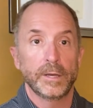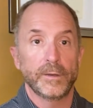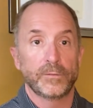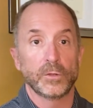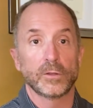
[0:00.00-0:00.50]

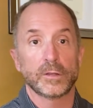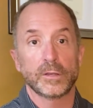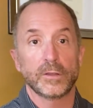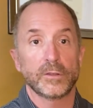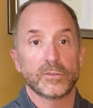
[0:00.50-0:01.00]
If you look
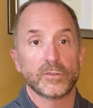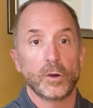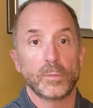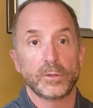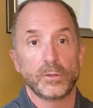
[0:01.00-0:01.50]
into this
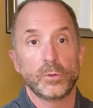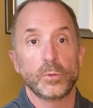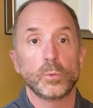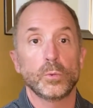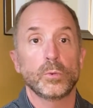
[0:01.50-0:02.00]
home
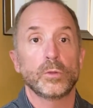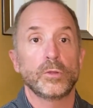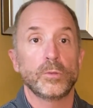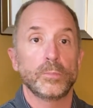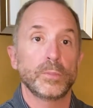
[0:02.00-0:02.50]
and
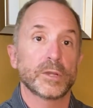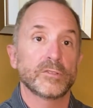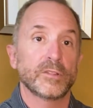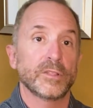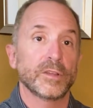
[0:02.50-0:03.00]

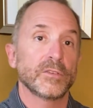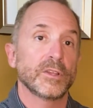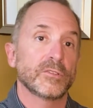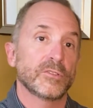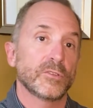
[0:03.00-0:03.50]
because the thing of it
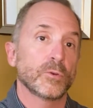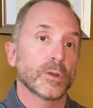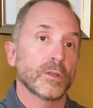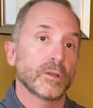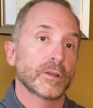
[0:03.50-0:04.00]
is you
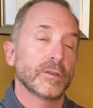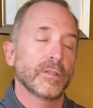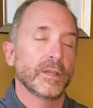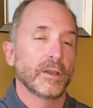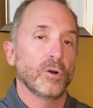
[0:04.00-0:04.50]
want to look into
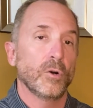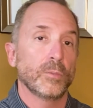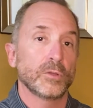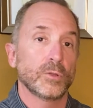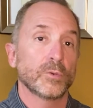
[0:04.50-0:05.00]
that
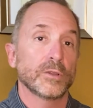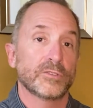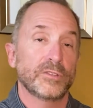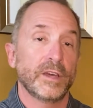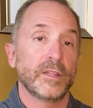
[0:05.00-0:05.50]
home and you want to
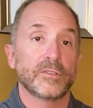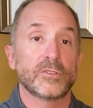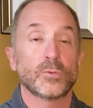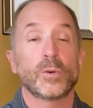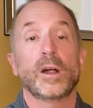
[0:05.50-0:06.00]
say, this
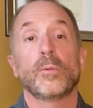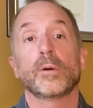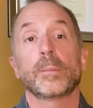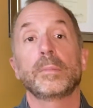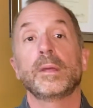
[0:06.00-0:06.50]
is where I
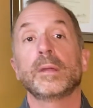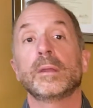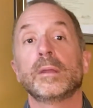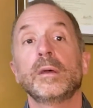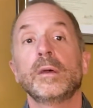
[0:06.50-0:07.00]
want to be
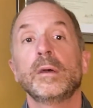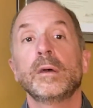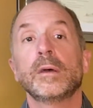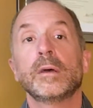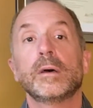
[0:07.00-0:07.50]
in
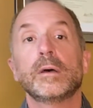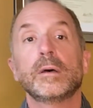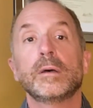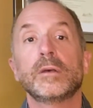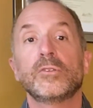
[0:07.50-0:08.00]

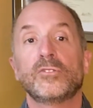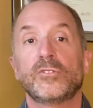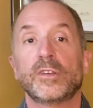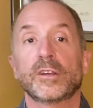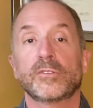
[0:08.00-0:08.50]

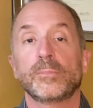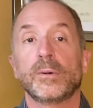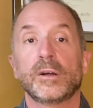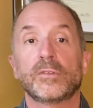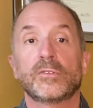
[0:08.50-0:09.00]
6
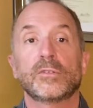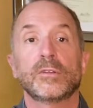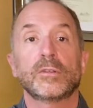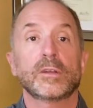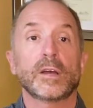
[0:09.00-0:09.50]
months,
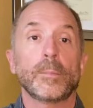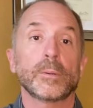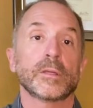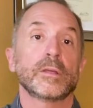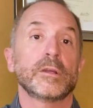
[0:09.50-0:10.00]

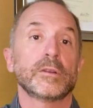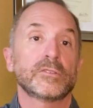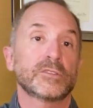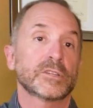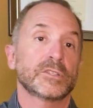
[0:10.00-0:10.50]
couple of
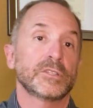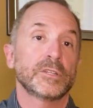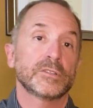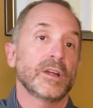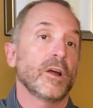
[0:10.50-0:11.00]
years, 6
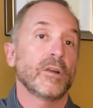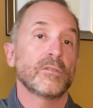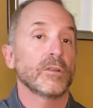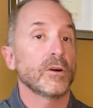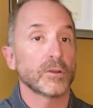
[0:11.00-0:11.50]
years,
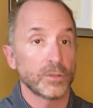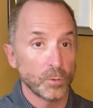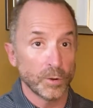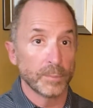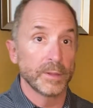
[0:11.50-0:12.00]
however long you
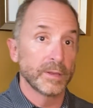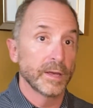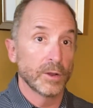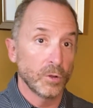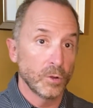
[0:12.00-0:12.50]
want to be in
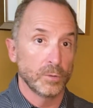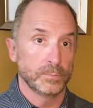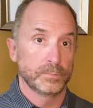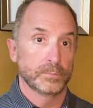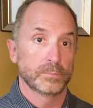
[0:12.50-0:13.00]
that home.
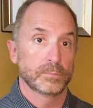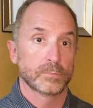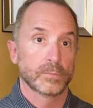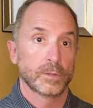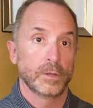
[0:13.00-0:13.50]

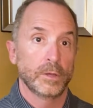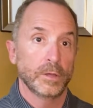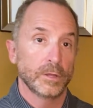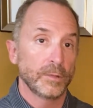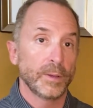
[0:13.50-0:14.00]

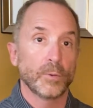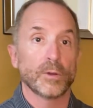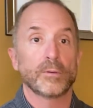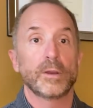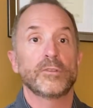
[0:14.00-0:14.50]
You may
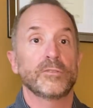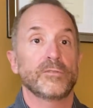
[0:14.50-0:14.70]
want to raise a